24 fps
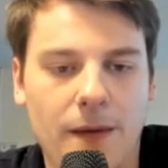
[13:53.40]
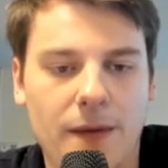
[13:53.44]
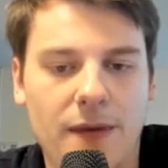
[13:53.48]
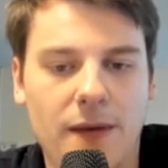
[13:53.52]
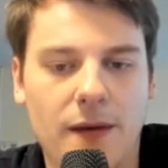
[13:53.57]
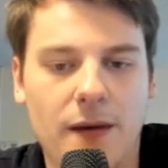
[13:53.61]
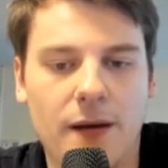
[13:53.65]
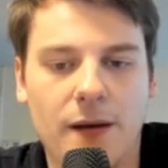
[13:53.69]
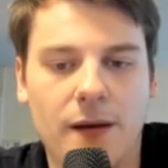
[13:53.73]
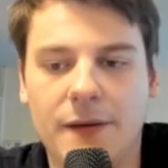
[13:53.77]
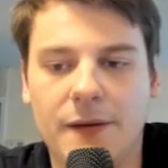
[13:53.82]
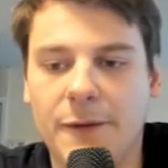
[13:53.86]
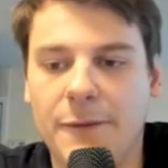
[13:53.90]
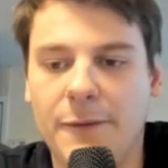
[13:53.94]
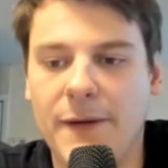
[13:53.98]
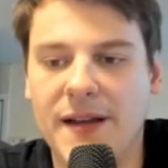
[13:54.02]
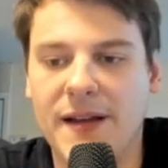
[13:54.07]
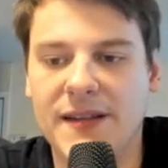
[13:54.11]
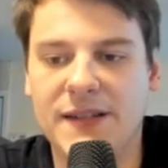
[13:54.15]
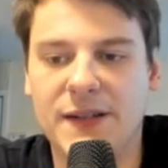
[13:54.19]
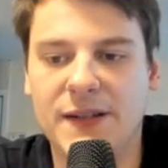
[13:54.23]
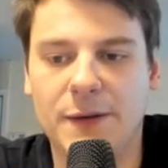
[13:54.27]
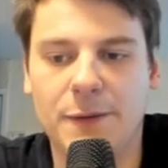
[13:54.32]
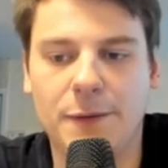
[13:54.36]
uh,
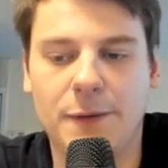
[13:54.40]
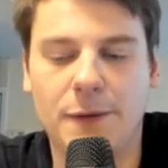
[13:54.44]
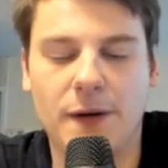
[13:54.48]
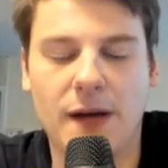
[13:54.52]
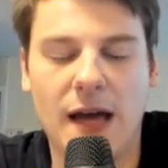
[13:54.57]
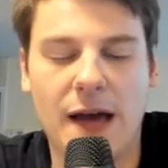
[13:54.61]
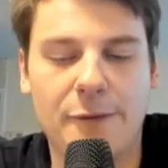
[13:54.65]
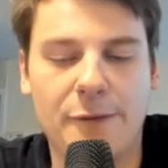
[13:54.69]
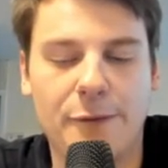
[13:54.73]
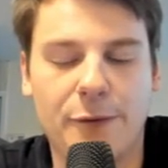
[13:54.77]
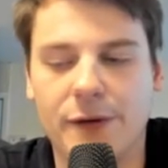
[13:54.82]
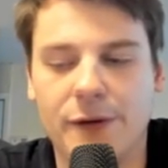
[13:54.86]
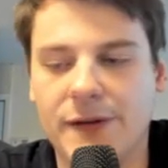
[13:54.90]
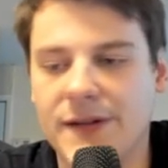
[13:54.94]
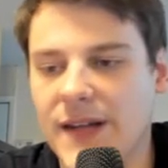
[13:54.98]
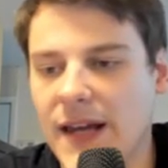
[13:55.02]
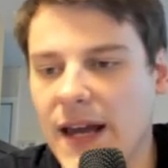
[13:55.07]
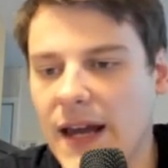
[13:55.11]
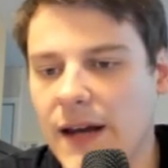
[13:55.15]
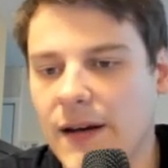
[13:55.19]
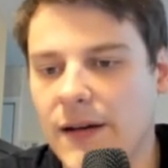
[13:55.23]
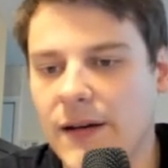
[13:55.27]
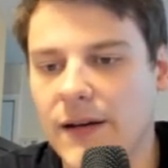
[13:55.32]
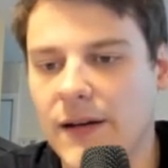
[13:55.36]
defensive efforts,
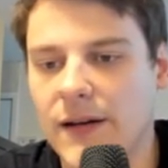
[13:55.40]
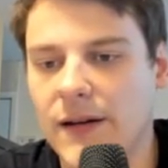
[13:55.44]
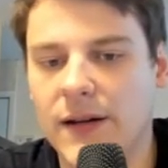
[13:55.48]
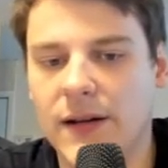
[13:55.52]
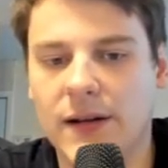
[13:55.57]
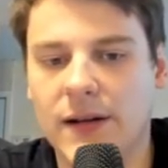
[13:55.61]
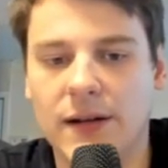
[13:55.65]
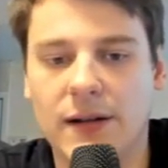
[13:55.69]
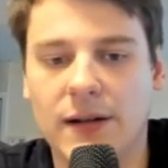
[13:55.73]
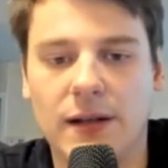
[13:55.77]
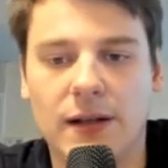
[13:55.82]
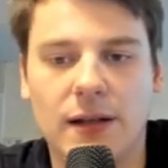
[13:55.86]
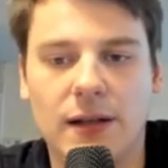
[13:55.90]
and uh,